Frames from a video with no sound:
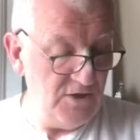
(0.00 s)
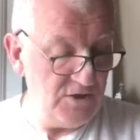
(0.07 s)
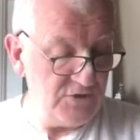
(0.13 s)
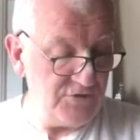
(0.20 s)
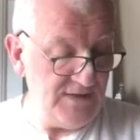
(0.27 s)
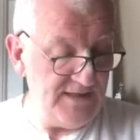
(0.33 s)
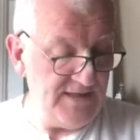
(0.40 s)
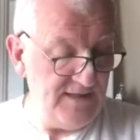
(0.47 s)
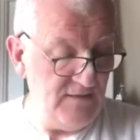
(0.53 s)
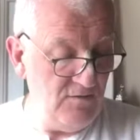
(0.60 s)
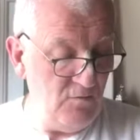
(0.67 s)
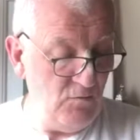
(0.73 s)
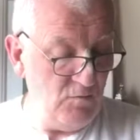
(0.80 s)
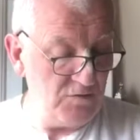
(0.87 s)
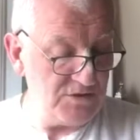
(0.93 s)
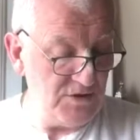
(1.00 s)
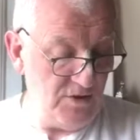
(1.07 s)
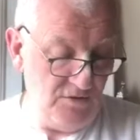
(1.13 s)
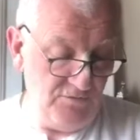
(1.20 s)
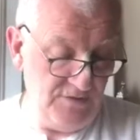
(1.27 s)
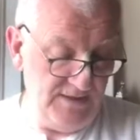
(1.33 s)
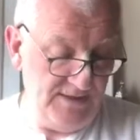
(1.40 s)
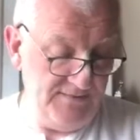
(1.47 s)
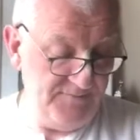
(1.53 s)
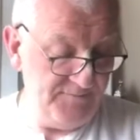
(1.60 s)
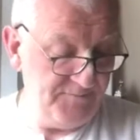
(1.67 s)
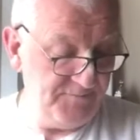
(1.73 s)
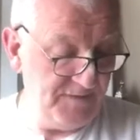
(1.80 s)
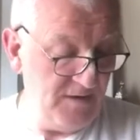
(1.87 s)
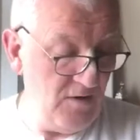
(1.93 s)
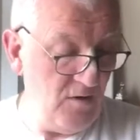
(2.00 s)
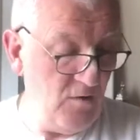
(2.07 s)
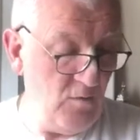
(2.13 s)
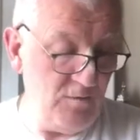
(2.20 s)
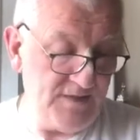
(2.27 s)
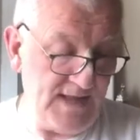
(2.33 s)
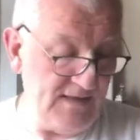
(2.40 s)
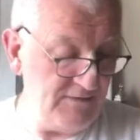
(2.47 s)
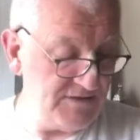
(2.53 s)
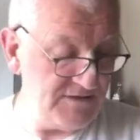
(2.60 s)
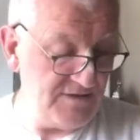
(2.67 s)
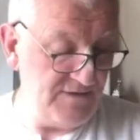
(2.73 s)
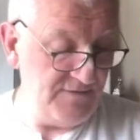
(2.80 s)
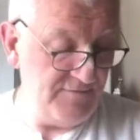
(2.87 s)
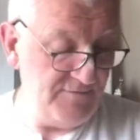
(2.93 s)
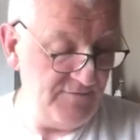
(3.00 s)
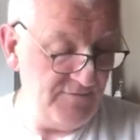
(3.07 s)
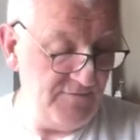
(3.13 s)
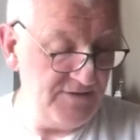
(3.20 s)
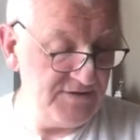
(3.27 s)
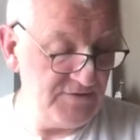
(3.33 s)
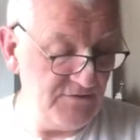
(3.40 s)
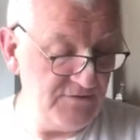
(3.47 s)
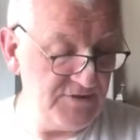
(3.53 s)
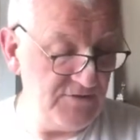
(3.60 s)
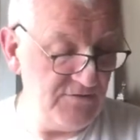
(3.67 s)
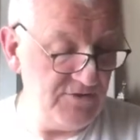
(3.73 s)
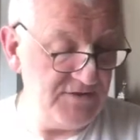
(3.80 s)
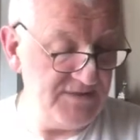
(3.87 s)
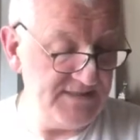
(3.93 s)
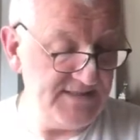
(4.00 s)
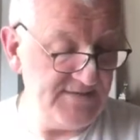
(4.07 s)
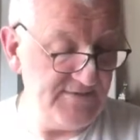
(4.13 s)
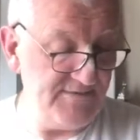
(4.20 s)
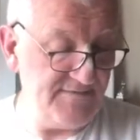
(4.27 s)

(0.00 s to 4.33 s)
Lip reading: Drinking water only, without solid food, is also considered